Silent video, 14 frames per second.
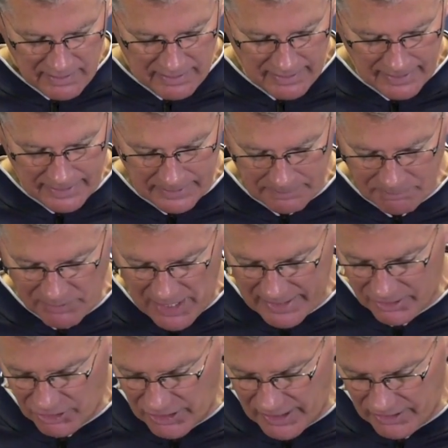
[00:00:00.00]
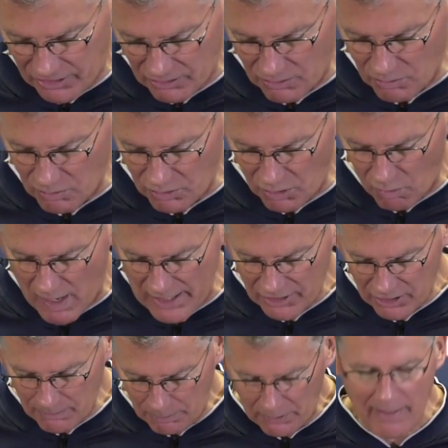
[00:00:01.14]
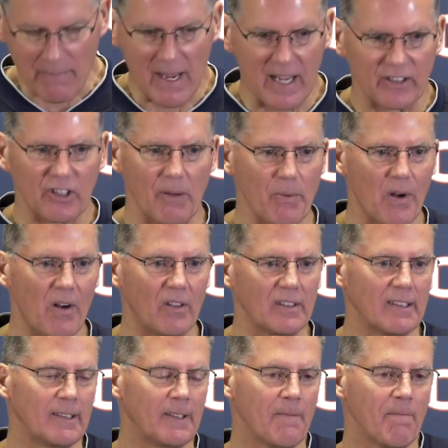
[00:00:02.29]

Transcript: Had a chance to watch him play basketball